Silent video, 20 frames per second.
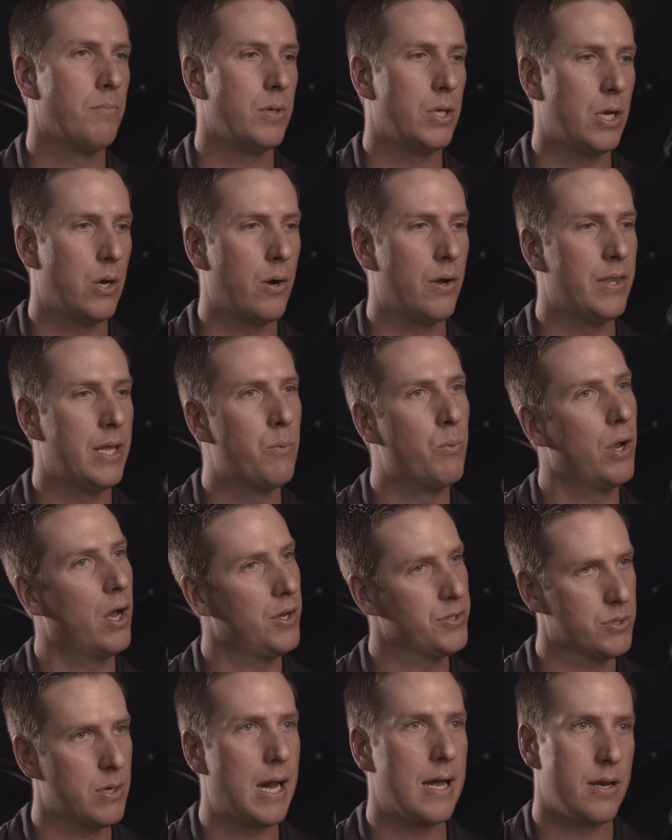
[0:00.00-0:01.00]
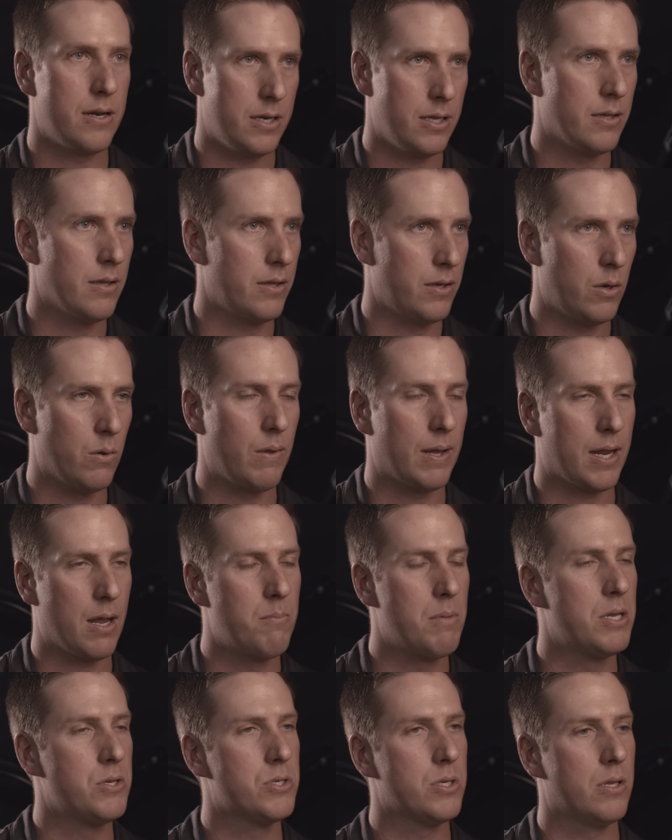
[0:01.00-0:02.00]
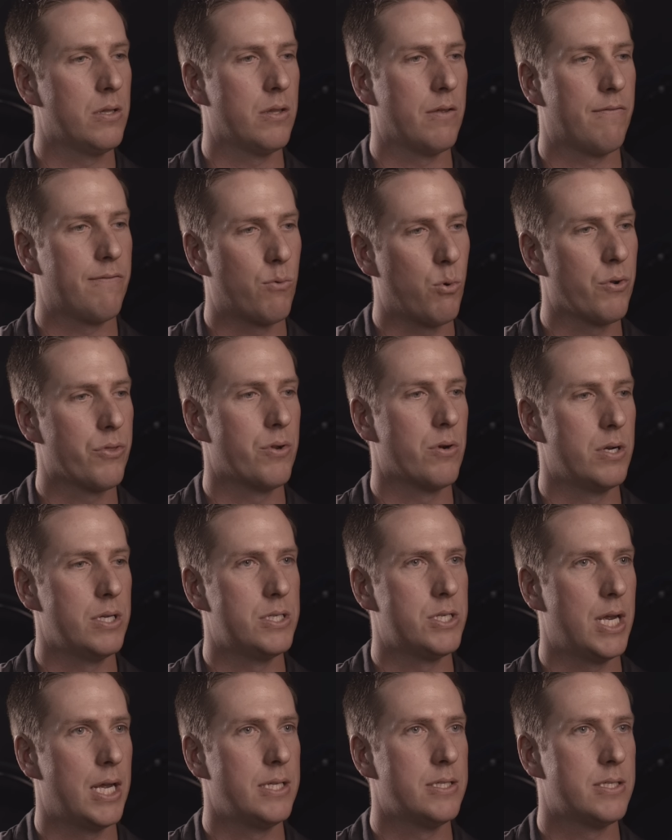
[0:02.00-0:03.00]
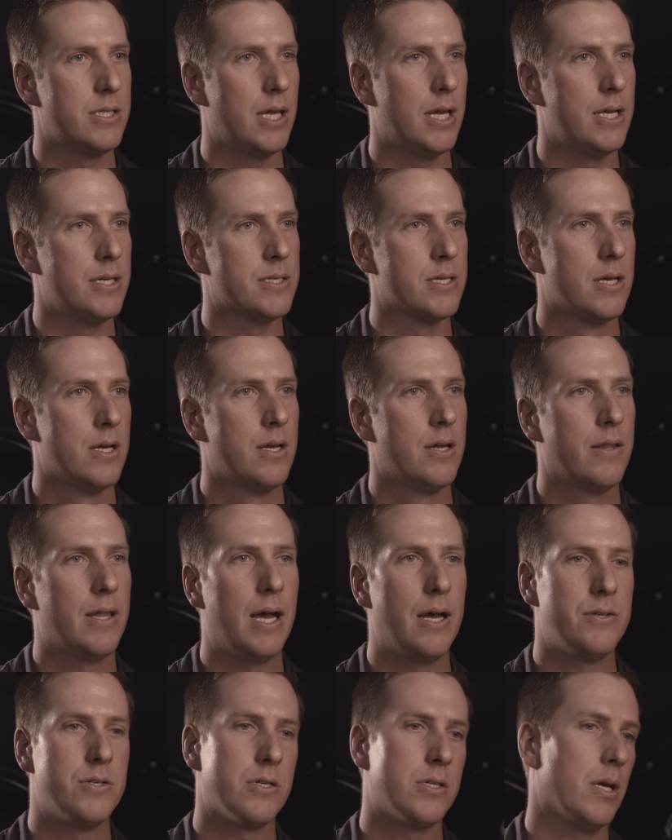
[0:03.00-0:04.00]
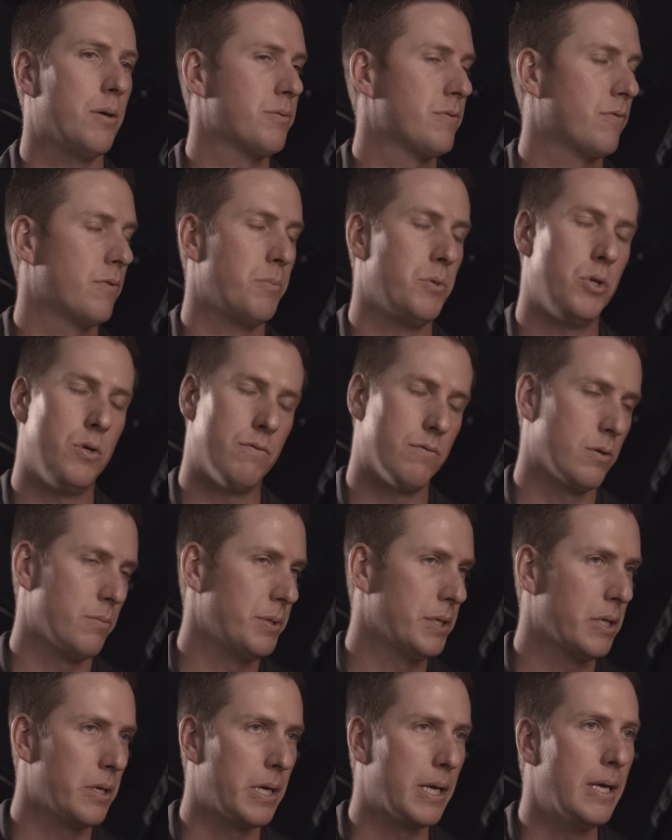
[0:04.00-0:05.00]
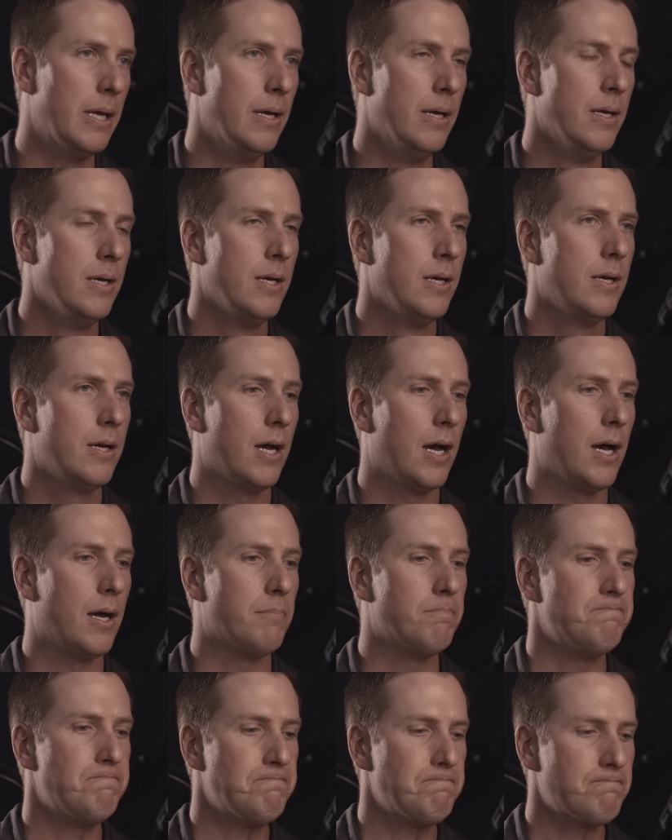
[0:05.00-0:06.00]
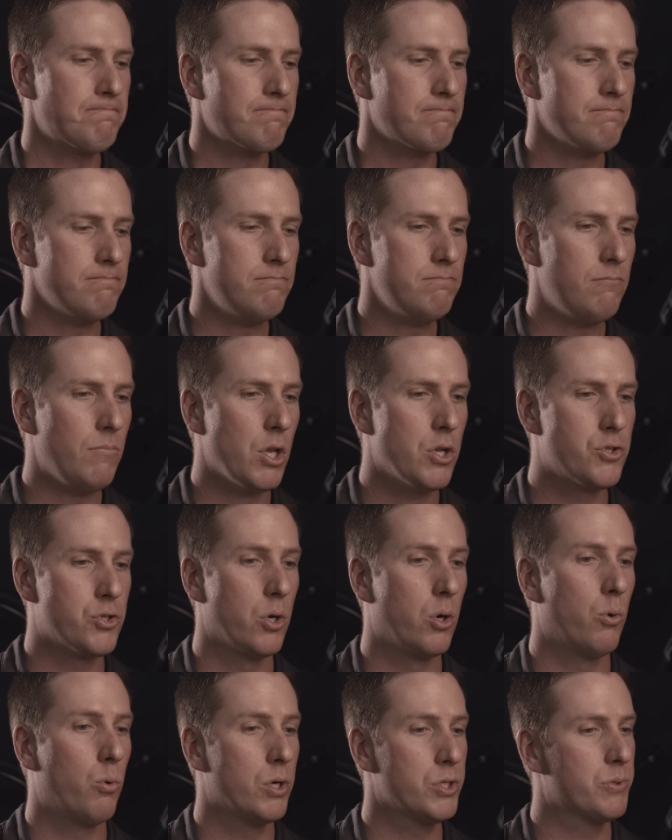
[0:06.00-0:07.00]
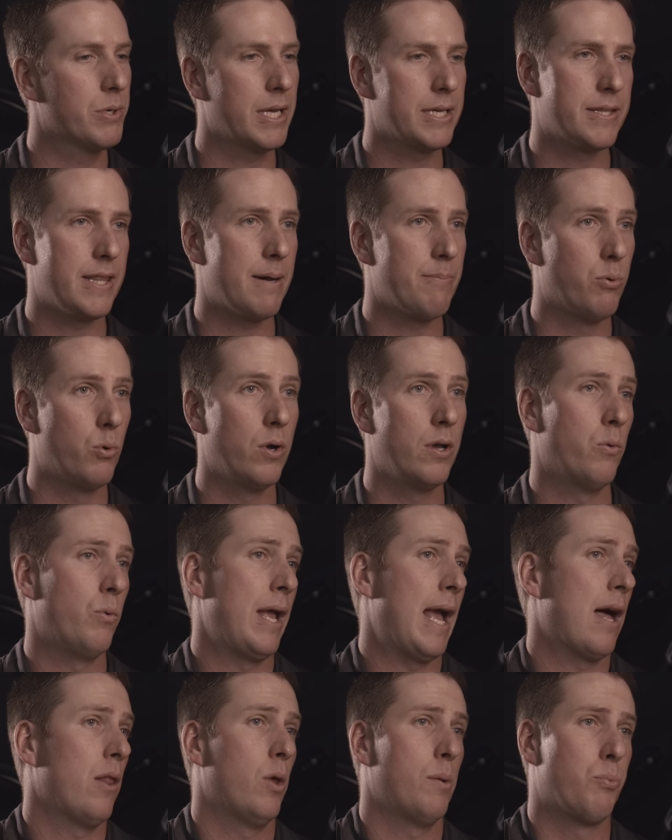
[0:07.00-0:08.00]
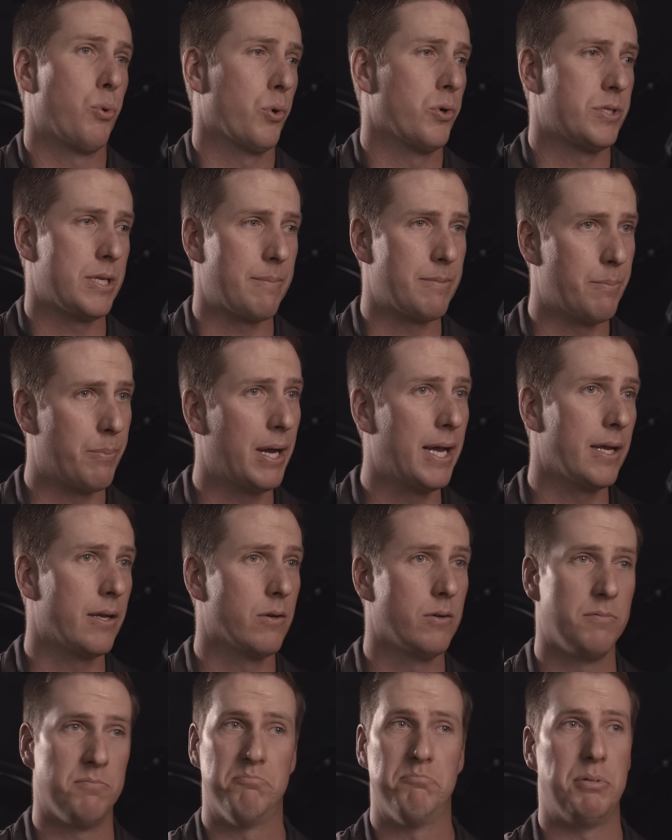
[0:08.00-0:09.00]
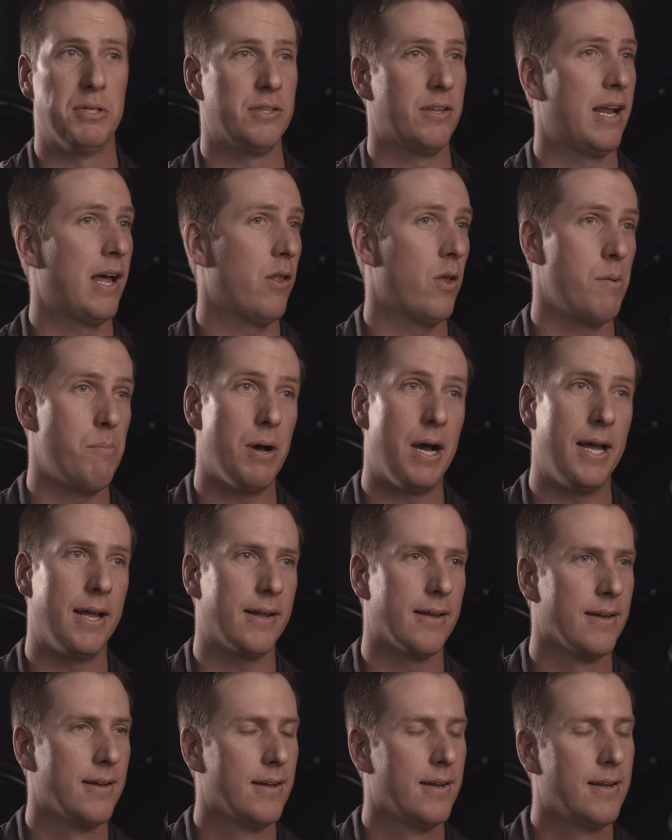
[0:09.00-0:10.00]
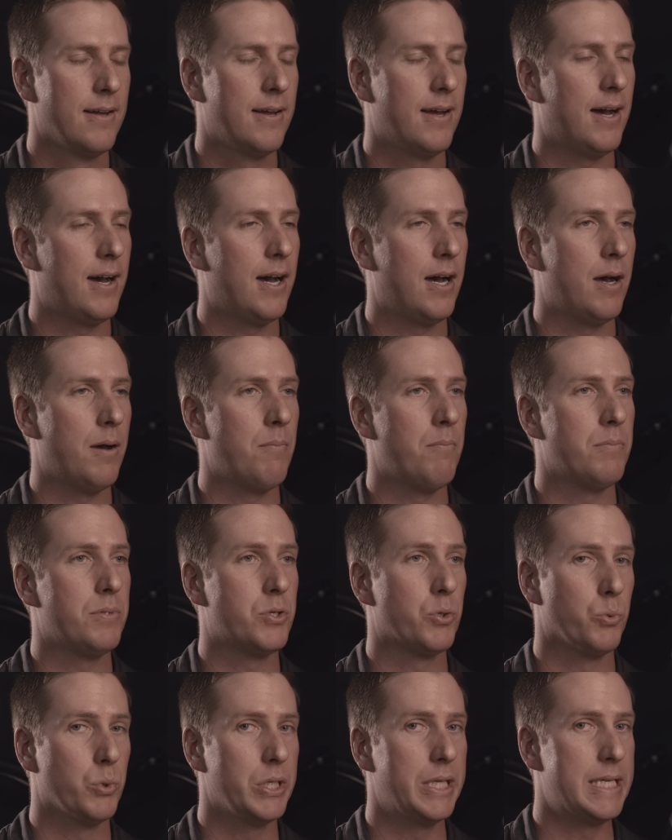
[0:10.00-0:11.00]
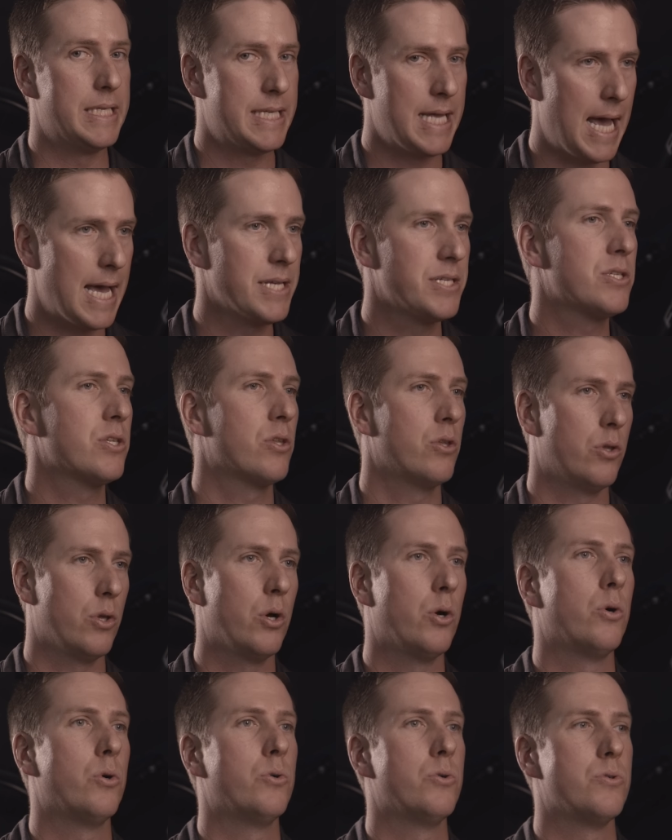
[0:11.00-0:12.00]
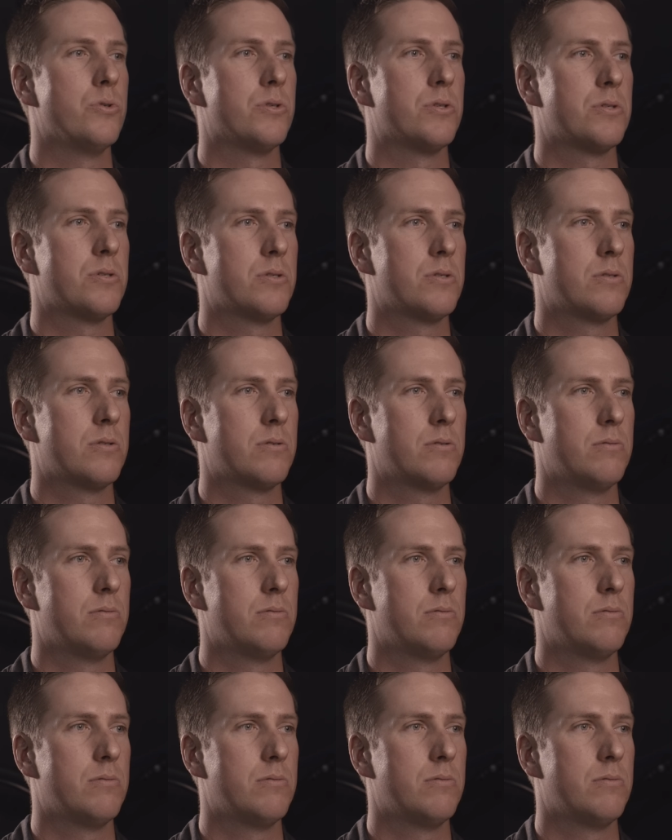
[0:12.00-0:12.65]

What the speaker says: You know, and then we also added in, you know, like I mentioned, the 430 chain stays. That just helps for maneuverability. So once we got to that point, we alloy prototyped the bike, build an alloy bike to really test those,